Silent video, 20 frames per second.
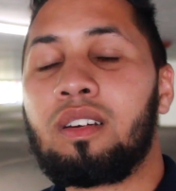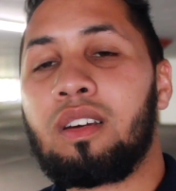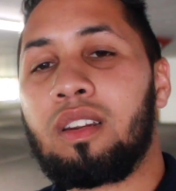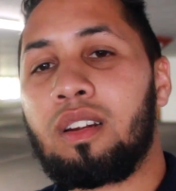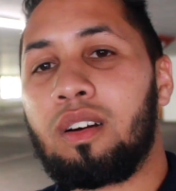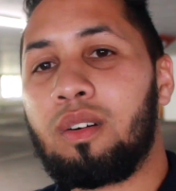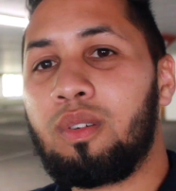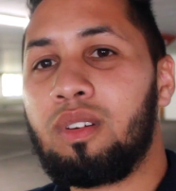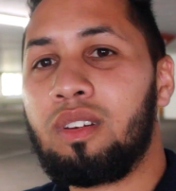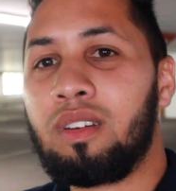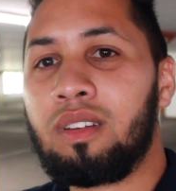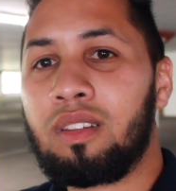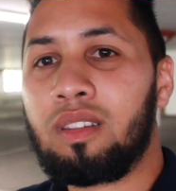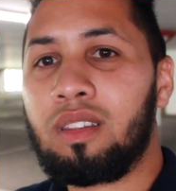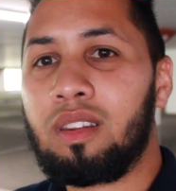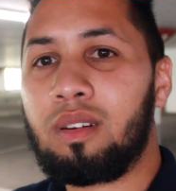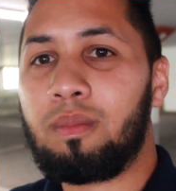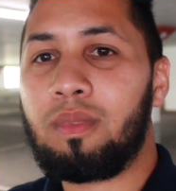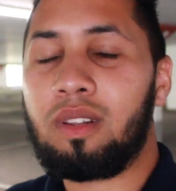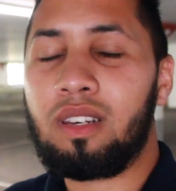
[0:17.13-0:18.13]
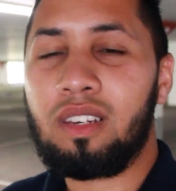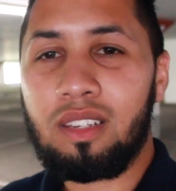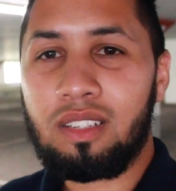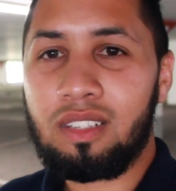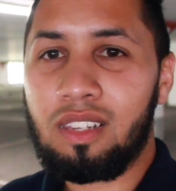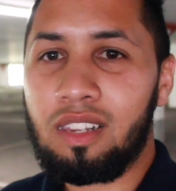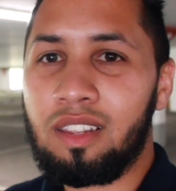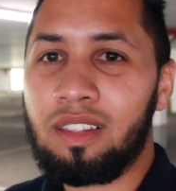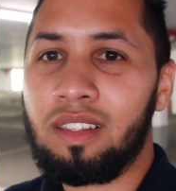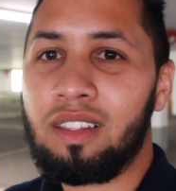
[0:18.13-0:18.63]
grown
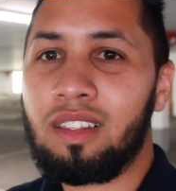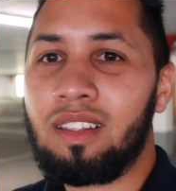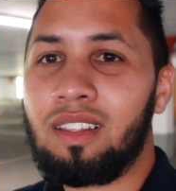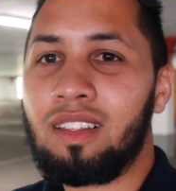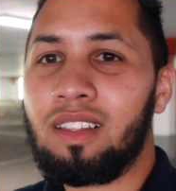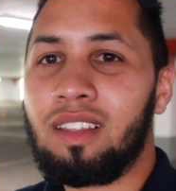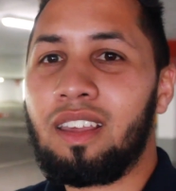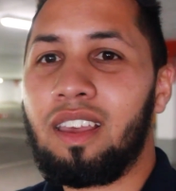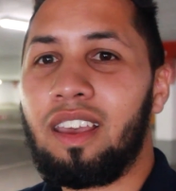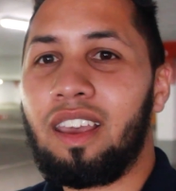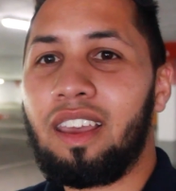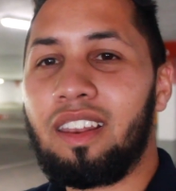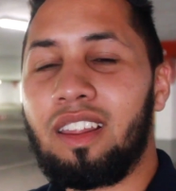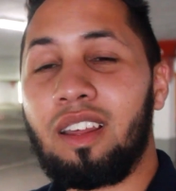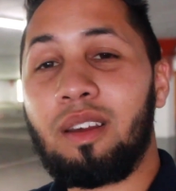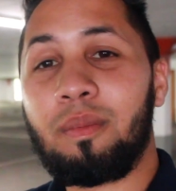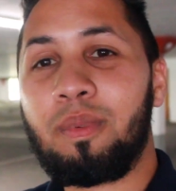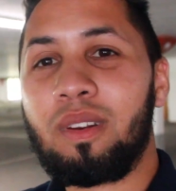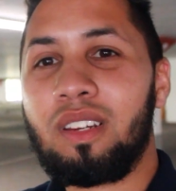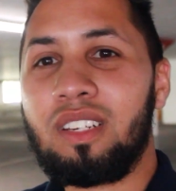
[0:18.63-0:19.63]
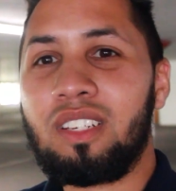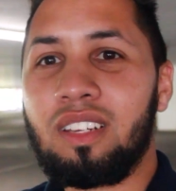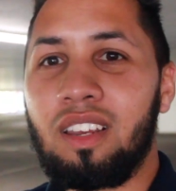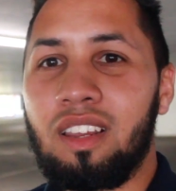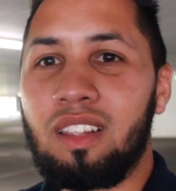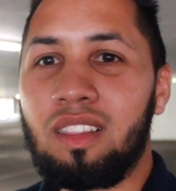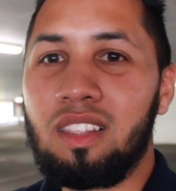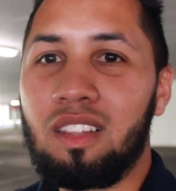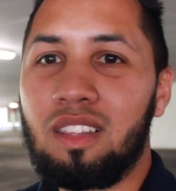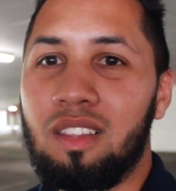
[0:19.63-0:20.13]
tremendously and I
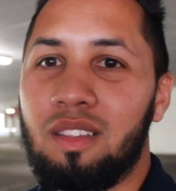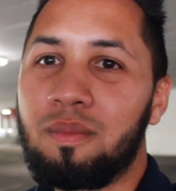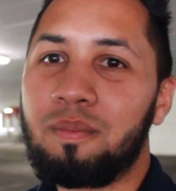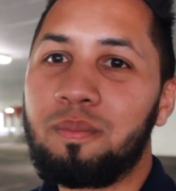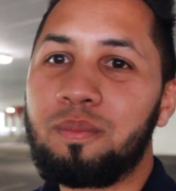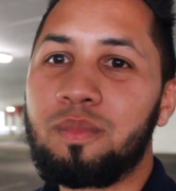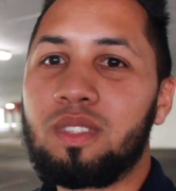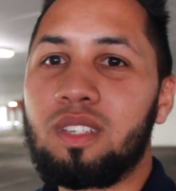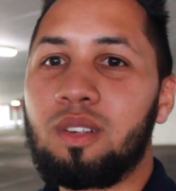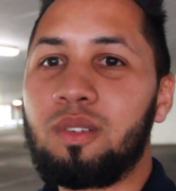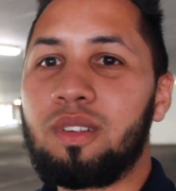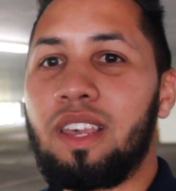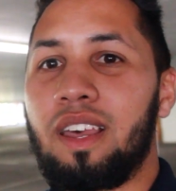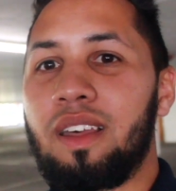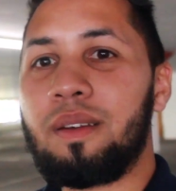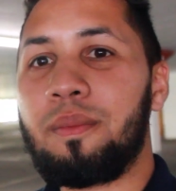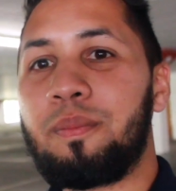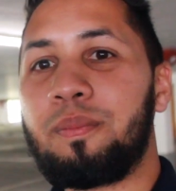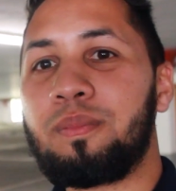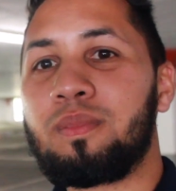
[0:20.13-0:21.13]
appreciate it so yeah